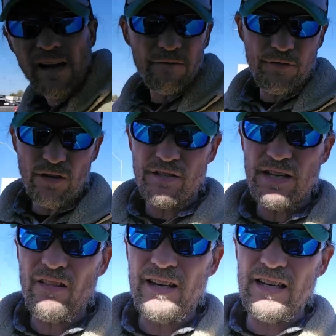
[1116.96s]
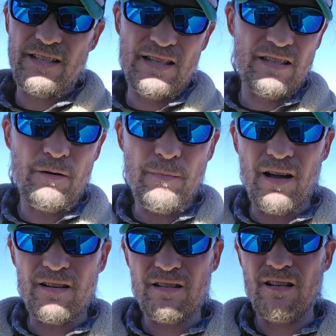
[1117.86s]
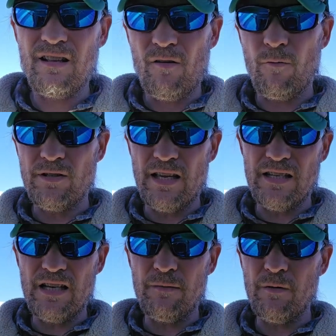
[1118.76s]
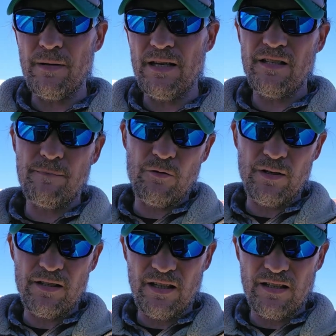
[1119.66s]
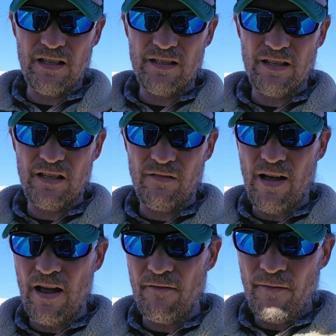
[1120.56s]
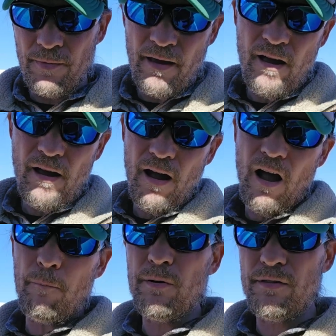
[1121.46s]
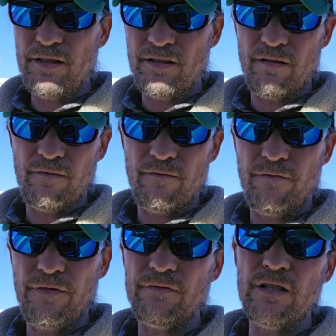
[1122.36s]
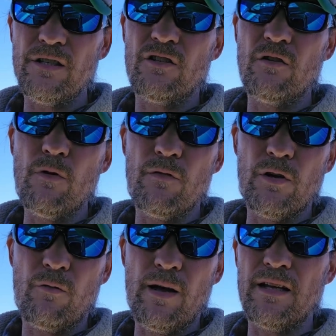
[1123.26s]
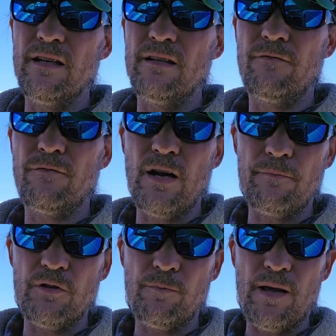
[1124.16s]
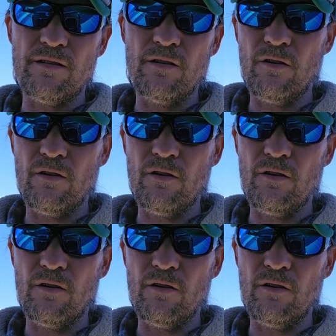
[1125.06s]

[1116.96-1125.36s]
if they're selling at $60, which they seem to be between 60 and 65, I'll put this at 50 just to move it quick and free up the space in the